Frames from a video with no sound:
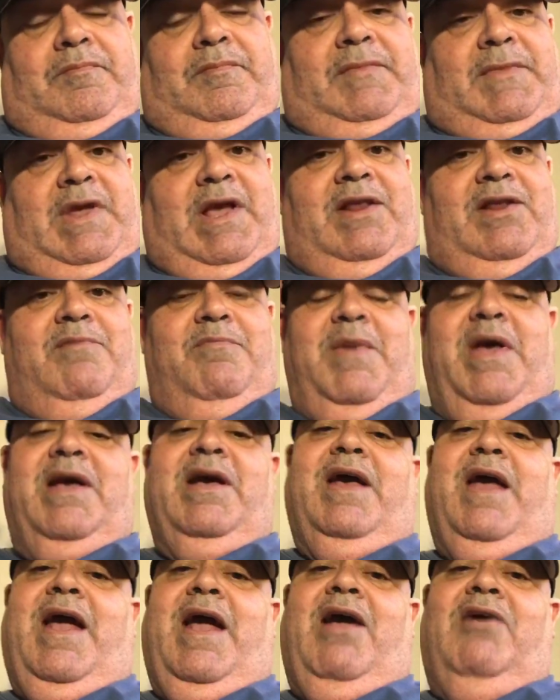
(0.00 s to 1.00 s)
And the
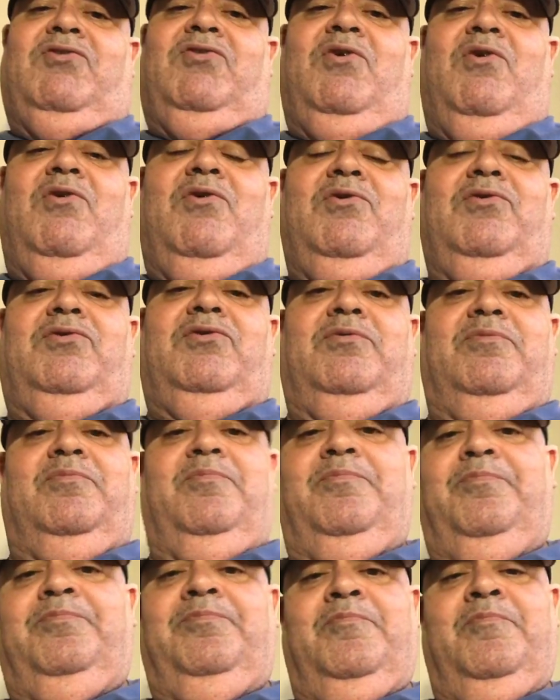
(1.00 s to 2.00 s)
mega assholes,
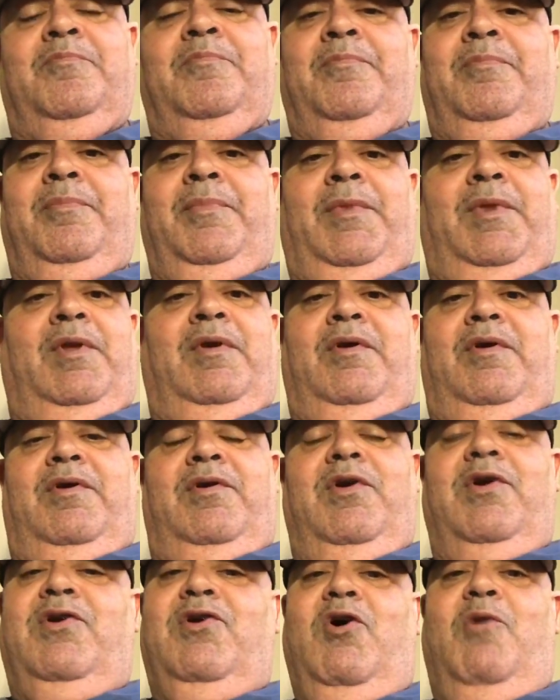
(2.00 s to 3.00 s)

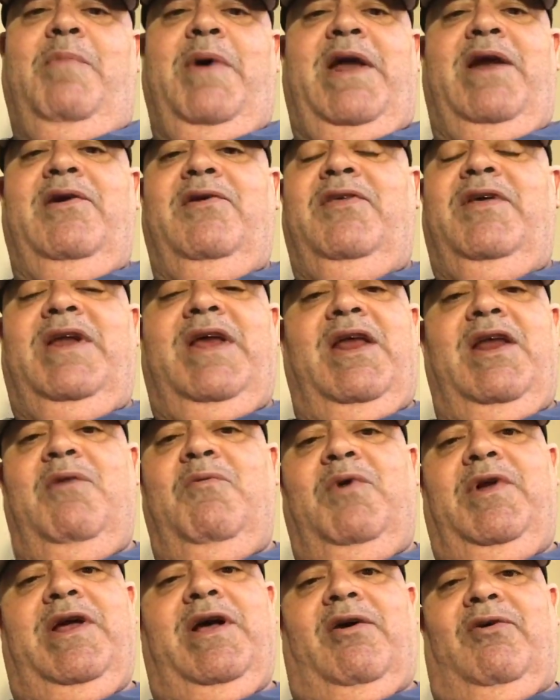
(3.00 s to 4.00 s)
you know better than
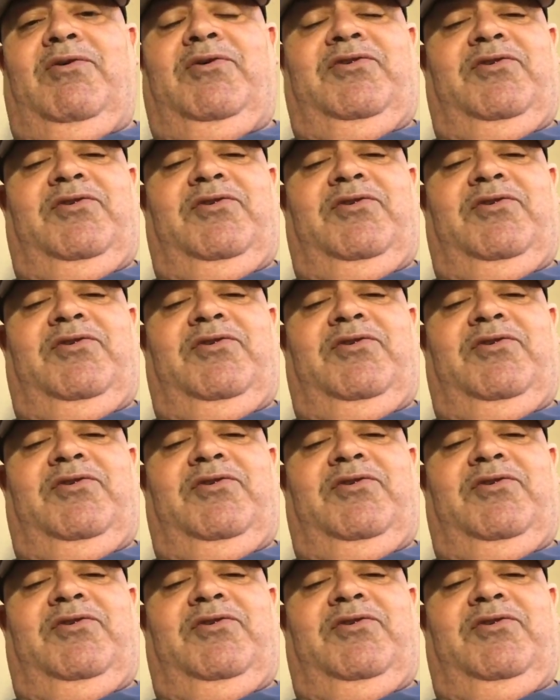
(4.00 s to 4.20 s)
anyone else.